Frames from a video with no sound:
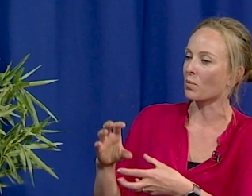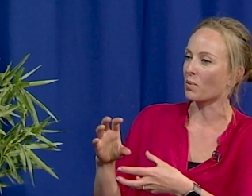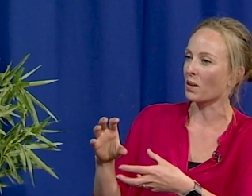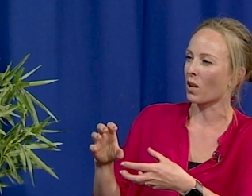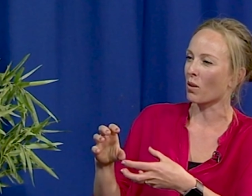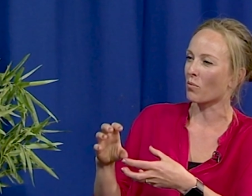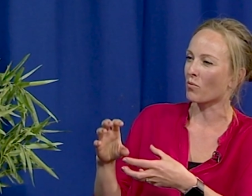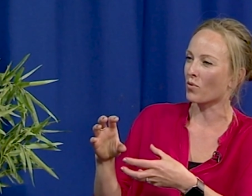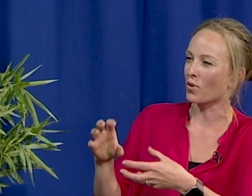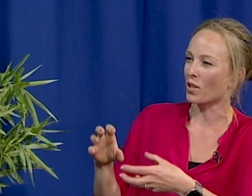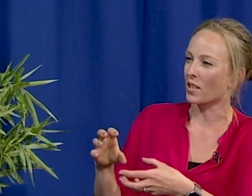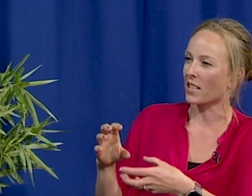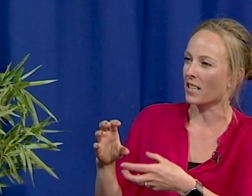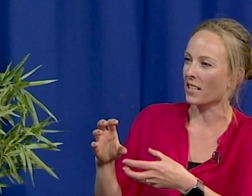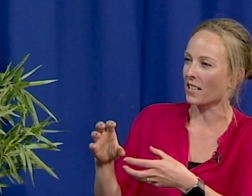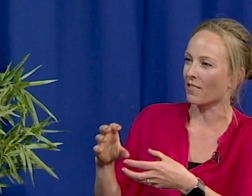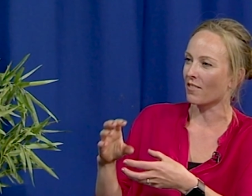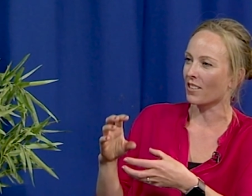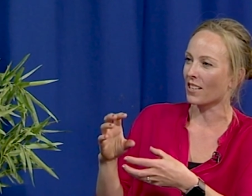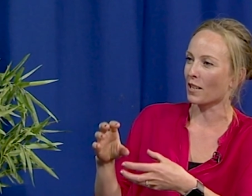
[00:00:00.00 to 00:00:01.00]
things become
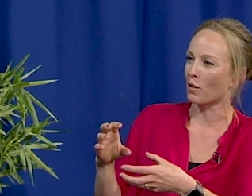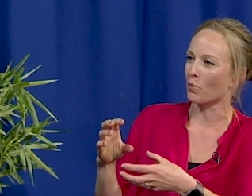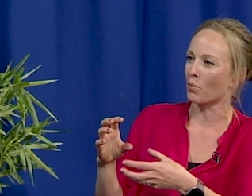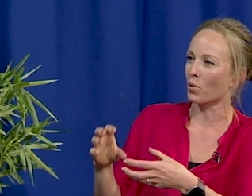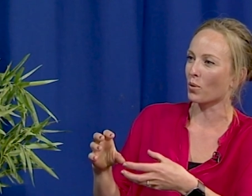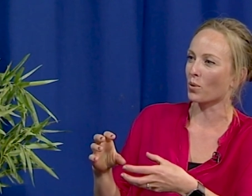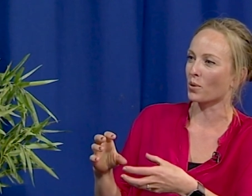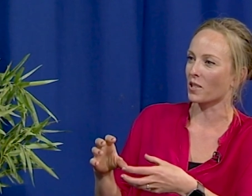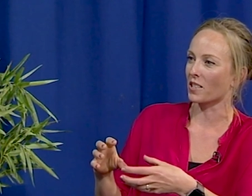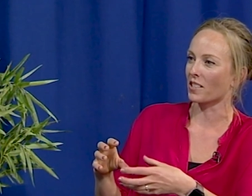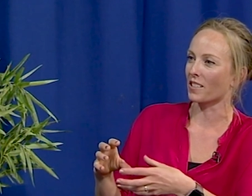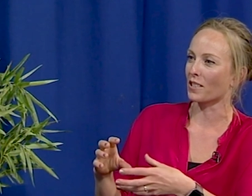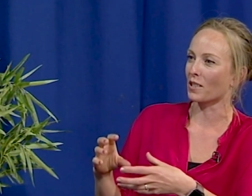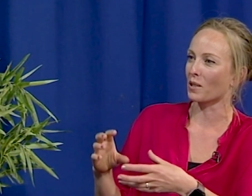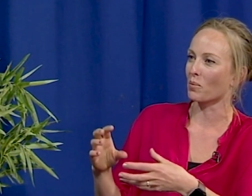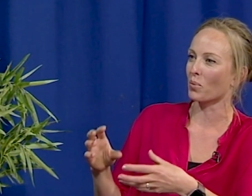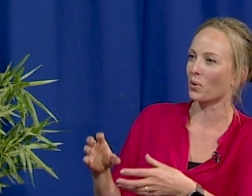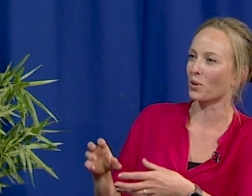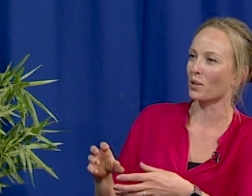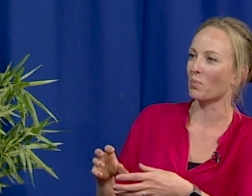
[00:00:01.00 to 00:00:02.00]
really, really important
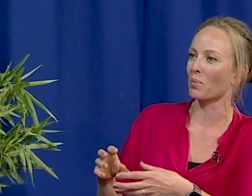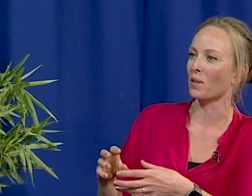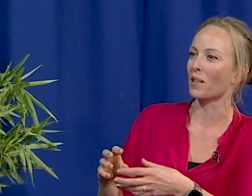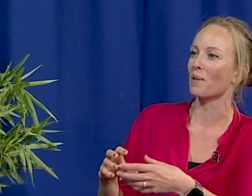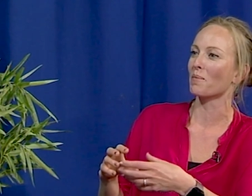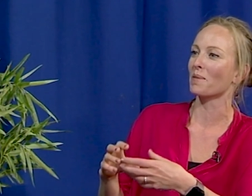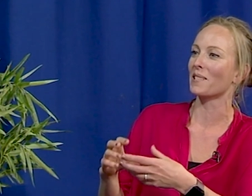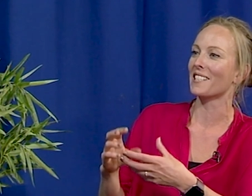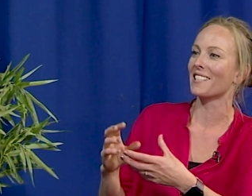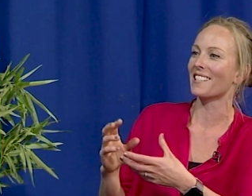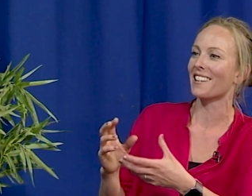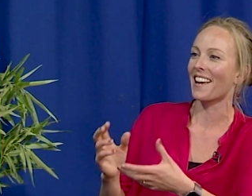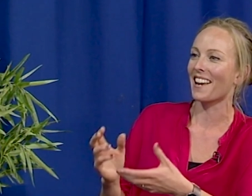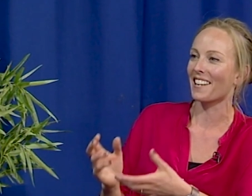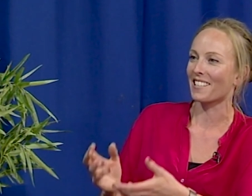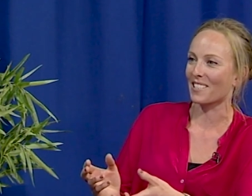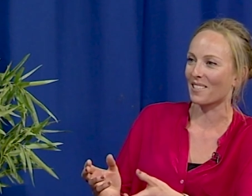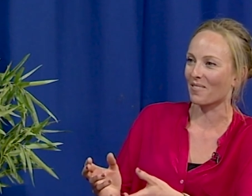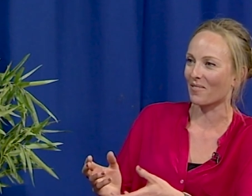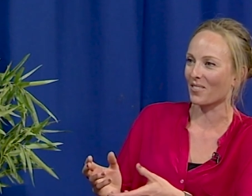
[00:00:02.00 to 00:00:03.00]
as the body becomes
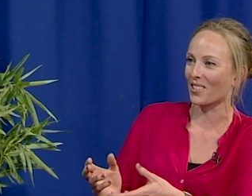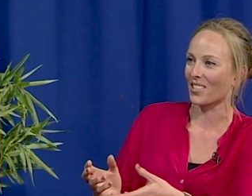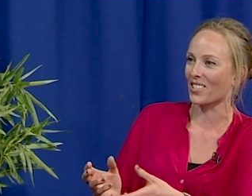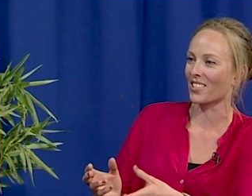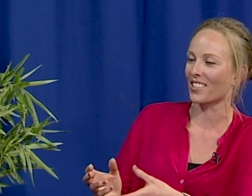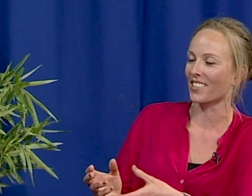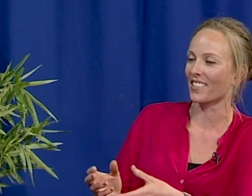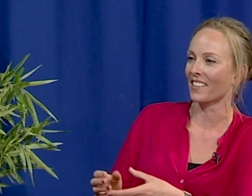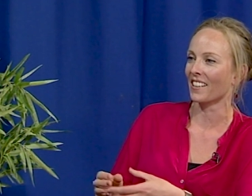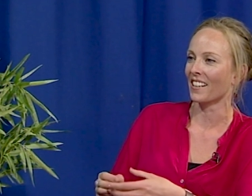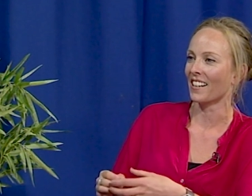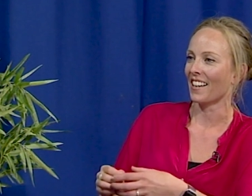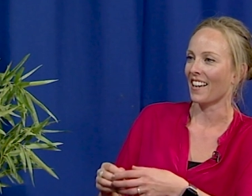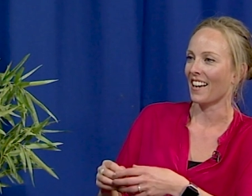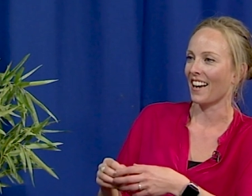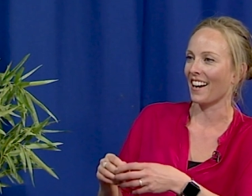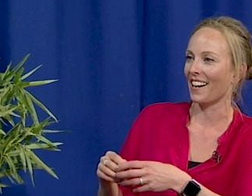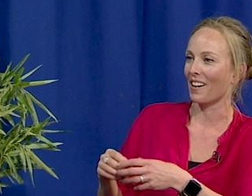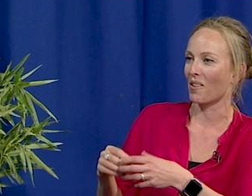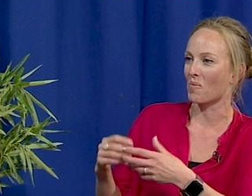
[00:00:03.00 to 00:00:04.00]
less efficient
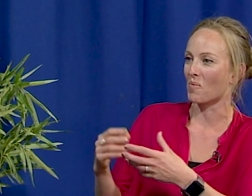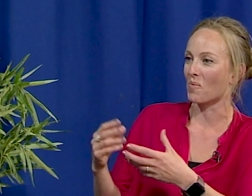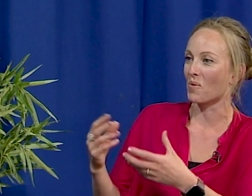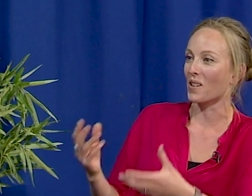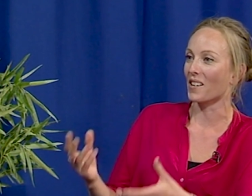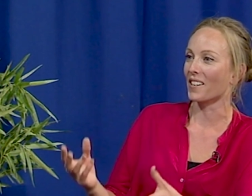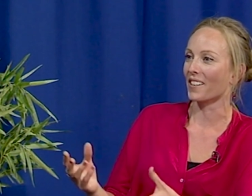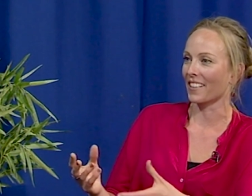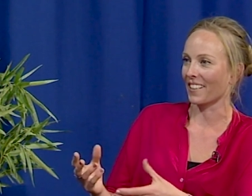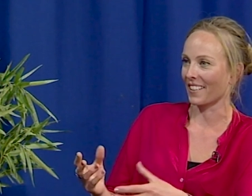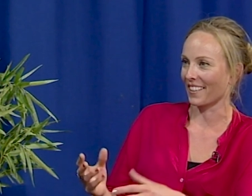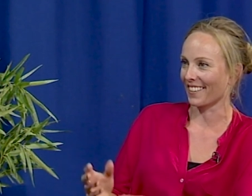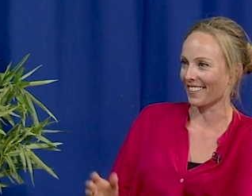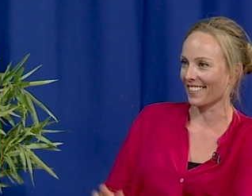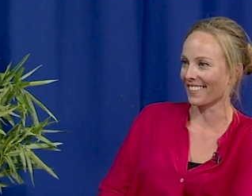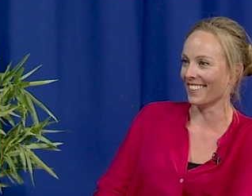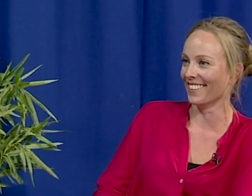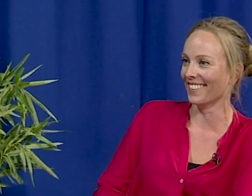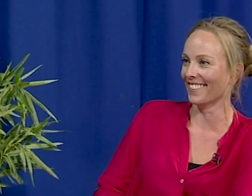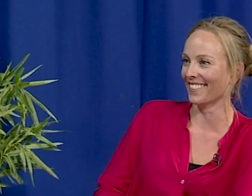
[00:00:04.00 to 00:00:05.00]
at working.